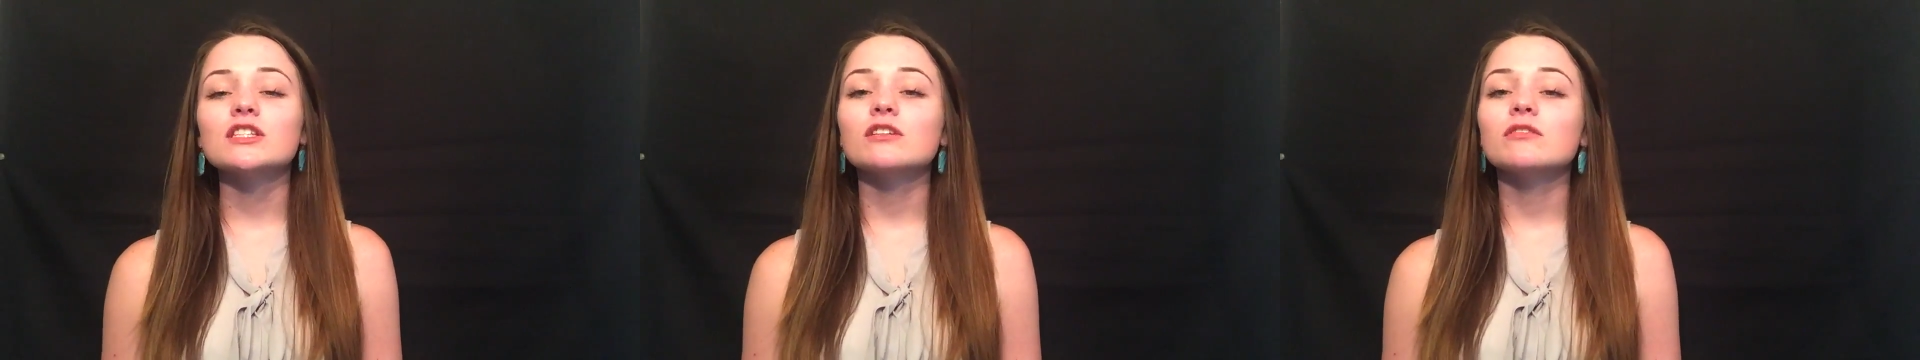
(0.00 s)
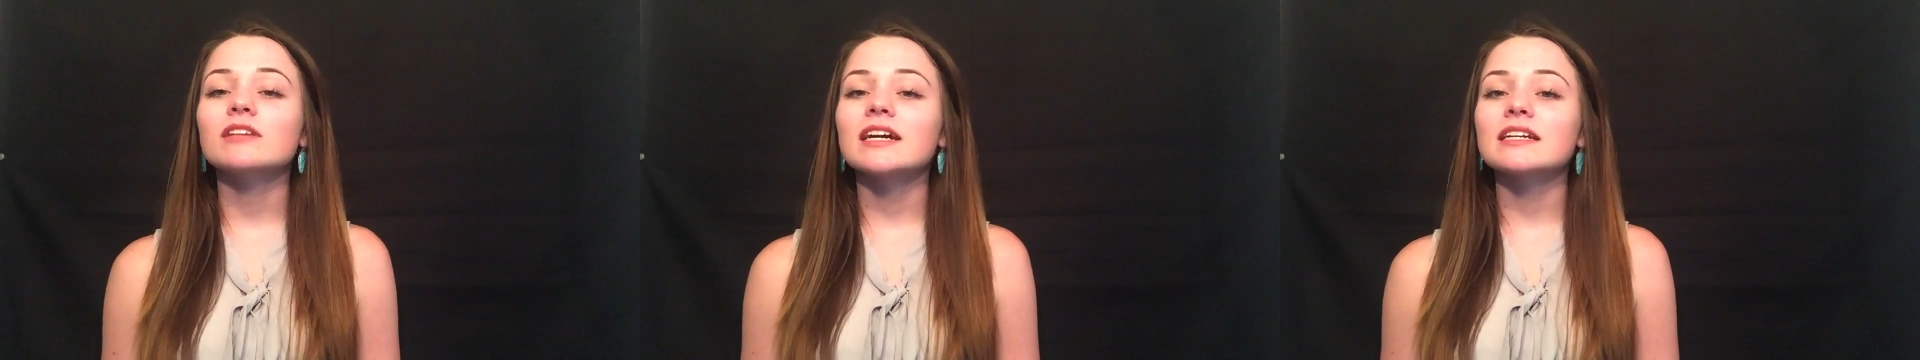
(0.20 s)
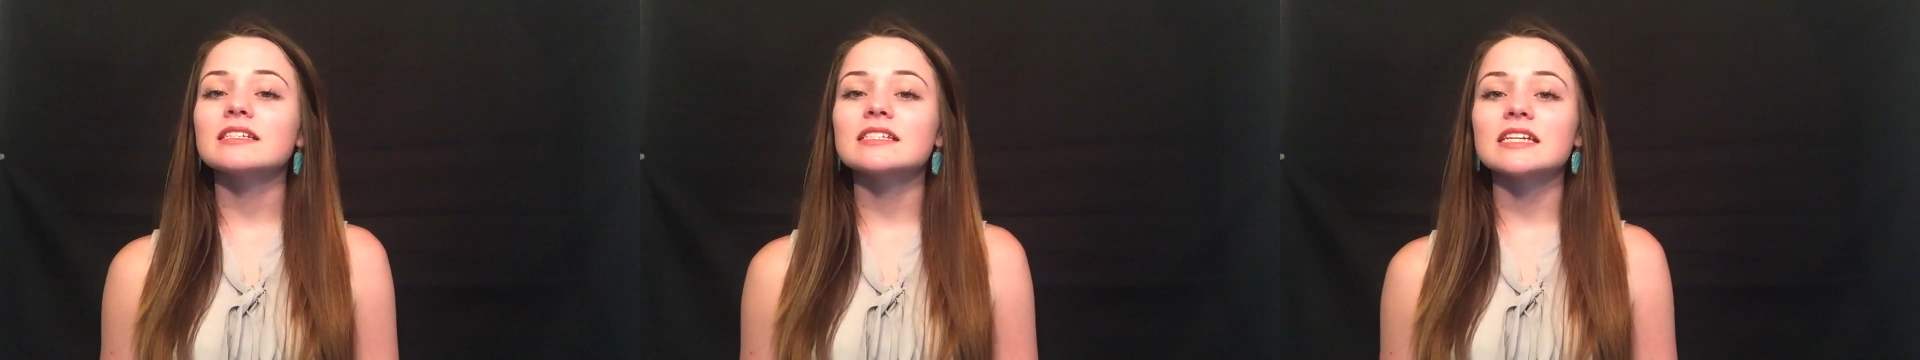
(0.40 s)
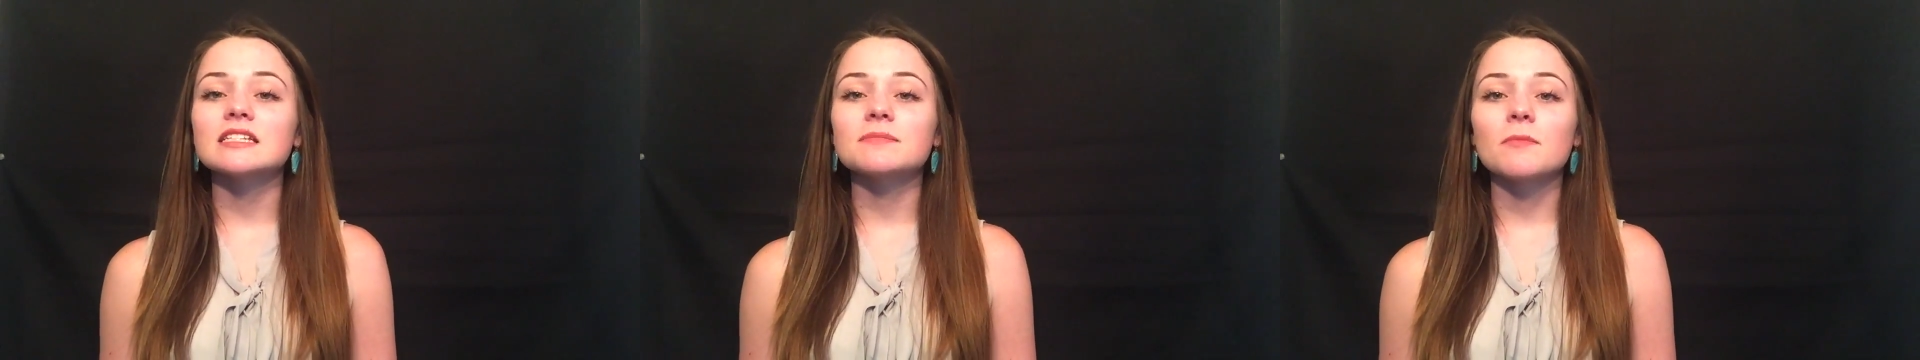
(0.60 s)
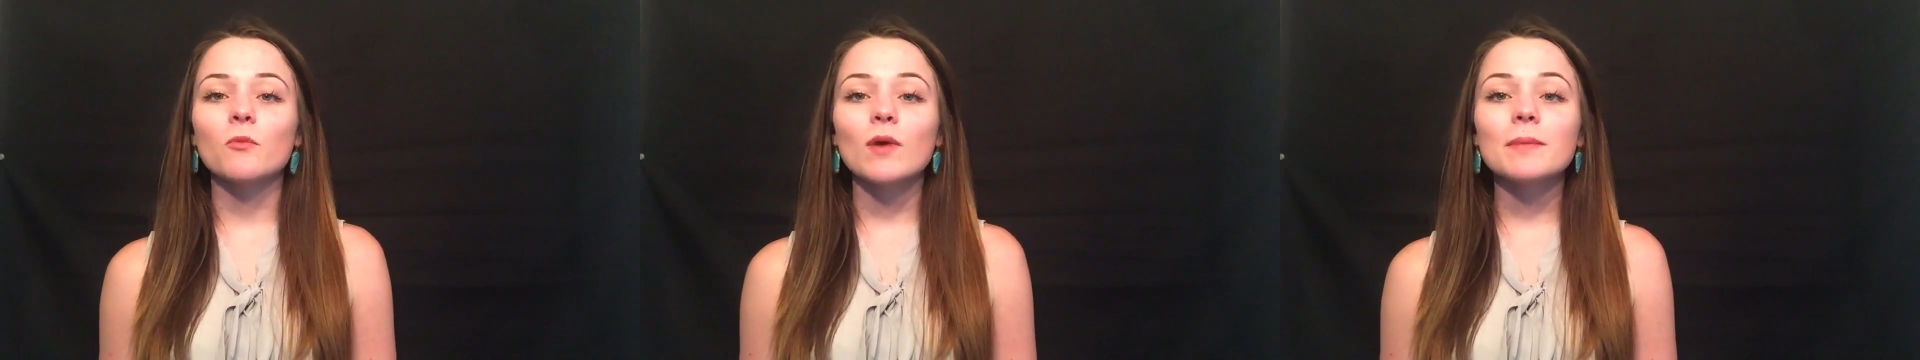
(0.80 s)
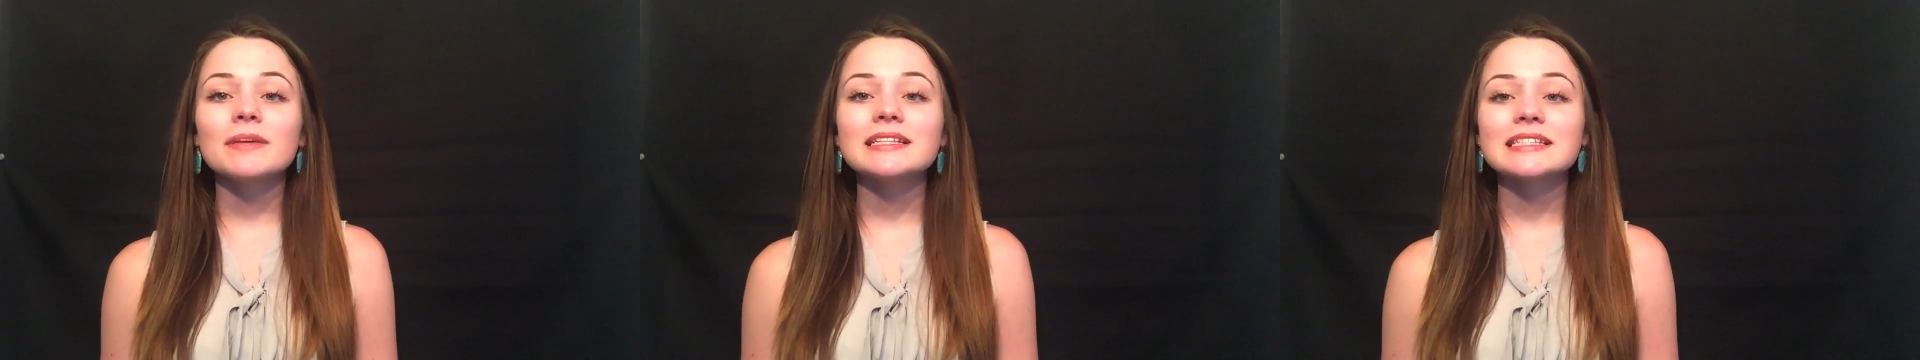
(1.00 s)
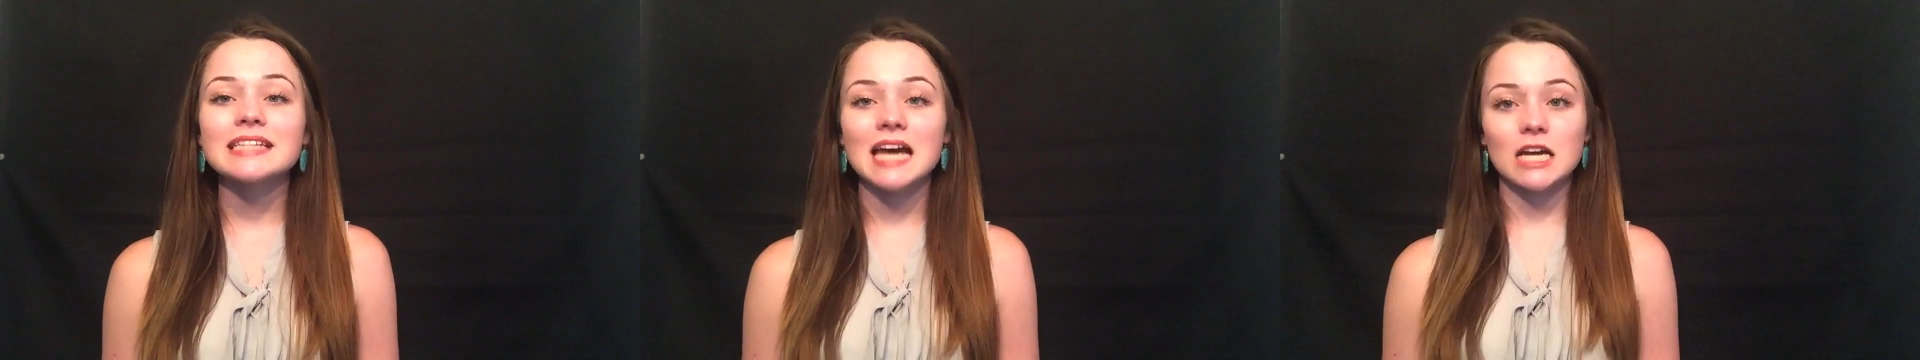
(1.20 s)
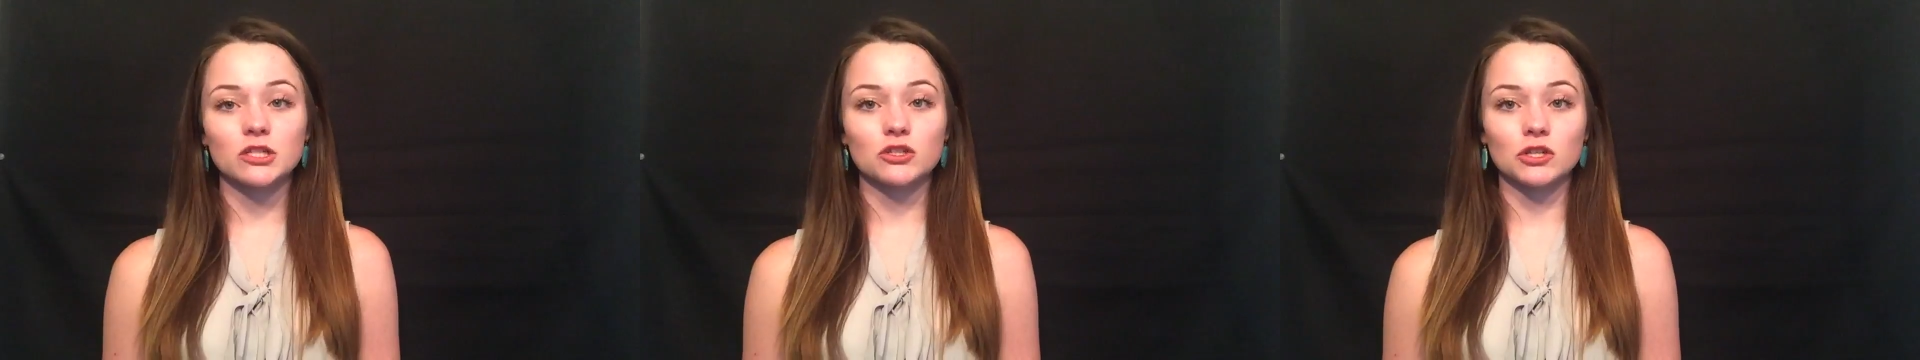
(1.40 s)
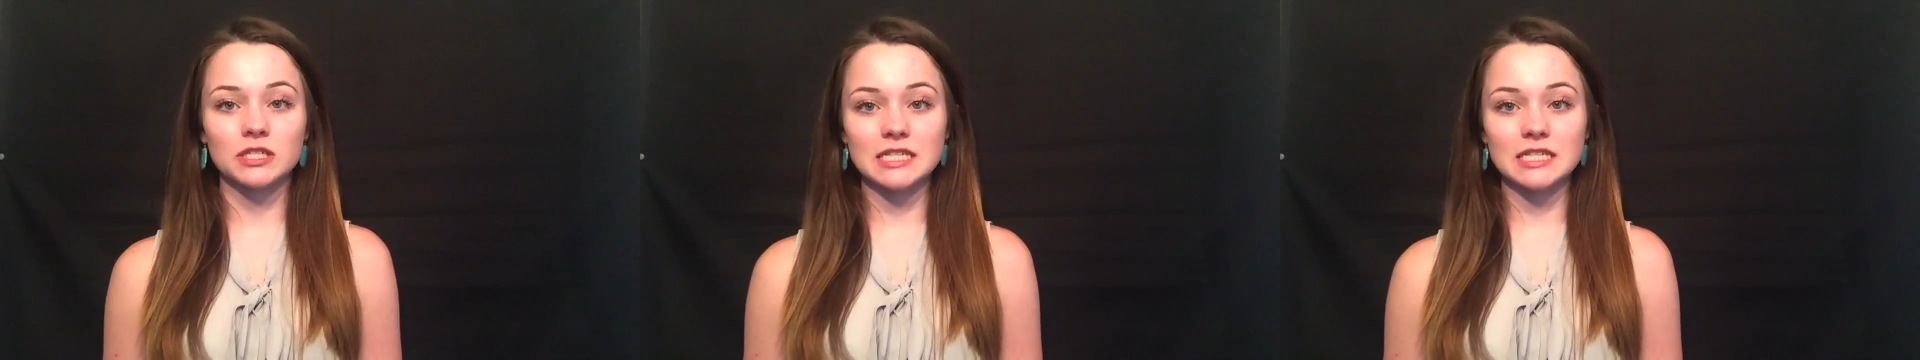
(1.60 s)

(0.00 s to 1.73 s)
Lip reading: the United States women's national